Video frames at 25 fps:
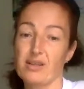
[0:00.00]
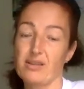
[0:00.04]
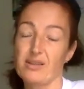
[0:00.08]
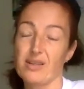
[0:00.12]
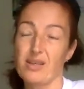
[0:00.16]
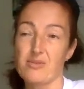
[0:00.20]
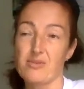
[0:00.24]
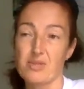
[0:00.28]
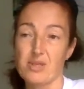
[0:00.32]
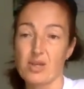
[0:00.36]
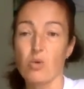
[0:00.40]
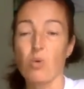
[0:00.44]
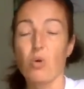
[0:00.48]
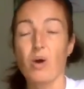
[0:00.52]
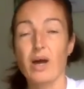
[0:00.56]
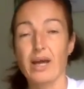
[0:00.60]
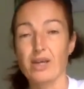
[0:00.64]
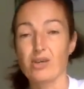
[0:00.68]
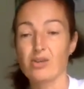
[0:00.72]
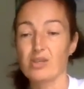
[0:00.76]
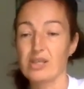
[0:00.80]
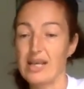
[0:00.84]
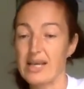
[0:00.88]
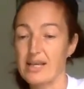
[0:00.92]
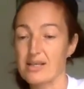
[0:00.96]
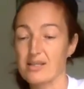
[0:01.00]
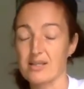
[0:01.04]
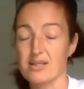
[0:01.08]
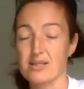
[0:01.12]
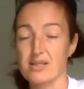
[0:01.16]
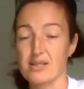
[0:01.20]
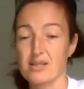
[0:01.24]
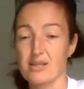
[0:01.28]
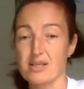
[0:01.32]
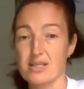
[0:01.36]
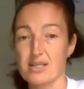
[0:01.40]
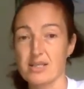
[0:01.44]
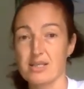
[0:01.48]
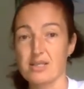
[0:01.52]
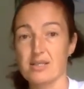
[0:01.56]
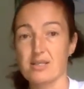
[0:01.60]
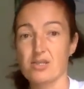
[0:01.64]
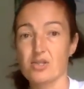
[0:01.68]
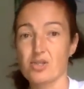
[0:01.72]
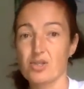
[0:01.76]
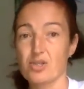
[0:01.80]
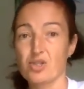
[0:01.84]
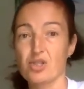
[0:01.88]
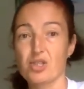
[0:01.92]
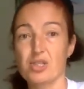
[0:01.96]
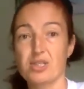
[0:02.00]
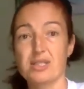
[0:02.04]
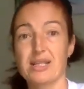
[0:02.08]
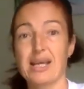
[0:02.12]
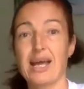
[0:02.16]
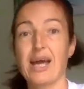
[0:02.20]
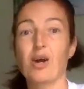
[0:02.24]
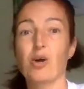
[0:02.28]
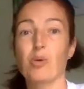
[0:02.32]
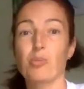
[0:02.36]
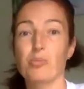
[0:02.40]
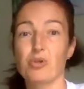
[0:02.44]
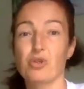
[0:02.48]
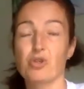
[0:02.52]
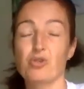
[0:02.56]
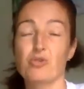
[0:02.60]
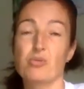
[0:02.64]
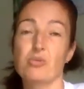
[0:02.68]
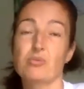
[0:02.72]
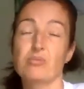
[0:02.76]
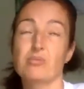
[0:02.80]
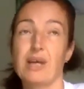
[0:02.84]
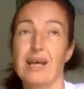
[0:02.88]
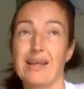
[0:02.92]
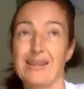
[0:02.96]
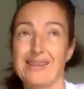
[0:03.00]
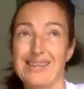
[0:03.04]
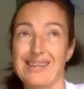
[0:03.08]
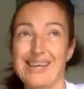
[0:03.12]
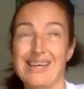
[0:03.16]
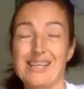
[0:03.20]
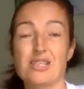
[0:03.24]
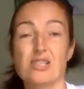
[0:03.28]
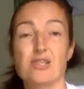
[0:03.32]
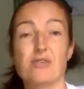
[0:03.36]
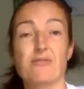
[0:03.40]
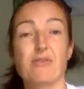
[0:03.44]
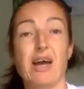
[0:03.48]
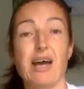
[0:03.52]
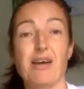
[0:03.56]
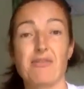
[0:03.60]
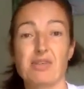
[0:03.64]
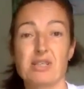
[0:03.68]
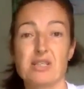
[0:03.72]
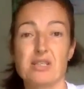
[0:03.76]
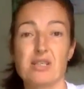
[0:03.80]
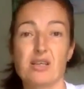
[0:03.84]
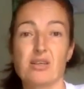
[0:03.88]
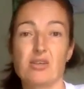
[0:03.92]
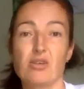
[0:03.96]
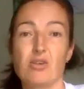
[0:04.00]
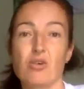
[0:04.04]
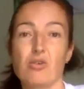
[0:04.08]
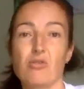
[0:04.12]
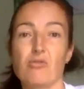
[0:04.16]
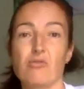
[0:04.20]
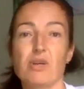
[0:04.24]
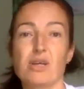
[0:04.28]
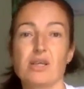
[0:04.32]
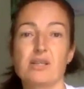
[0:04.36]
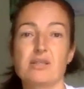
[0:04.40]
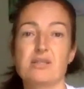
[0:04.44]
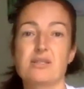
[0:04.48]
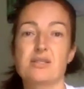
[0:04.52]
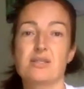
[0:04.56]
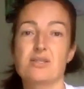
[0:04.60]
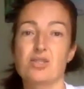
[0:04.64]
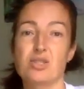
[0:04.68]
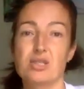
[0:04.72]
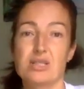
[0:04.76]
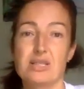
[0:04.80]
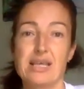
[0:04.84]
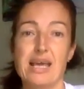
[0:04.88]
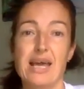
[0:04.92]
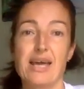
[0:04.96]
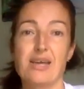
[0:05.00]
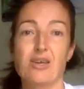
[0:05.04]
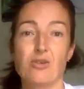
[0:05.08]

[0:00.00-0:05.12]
those are quite good exercises to just help you at the end of having done long runs and just getting